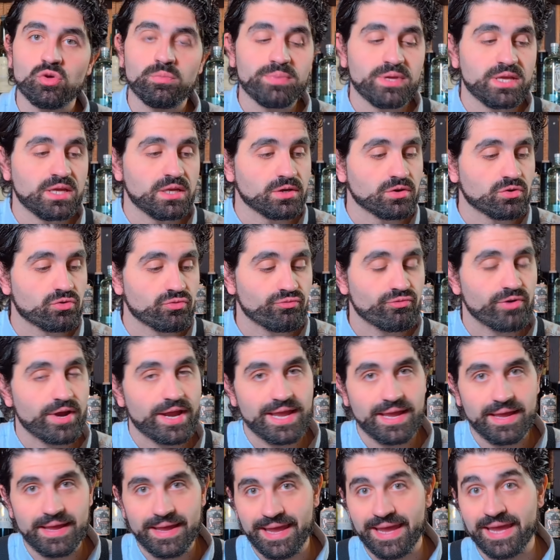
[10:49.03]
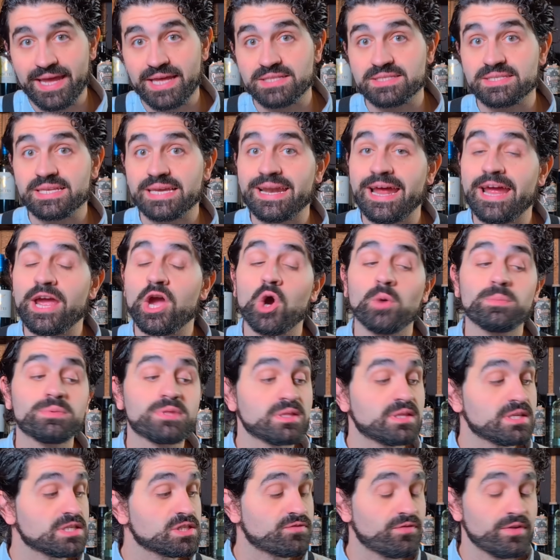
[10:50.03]
you'll be in great hands. And I hope
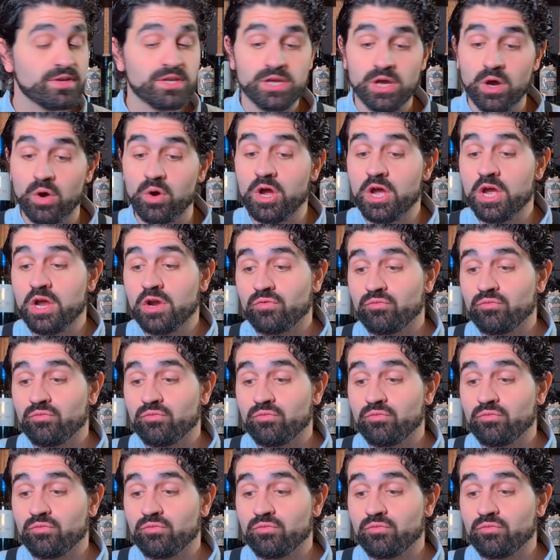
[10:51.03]
that this video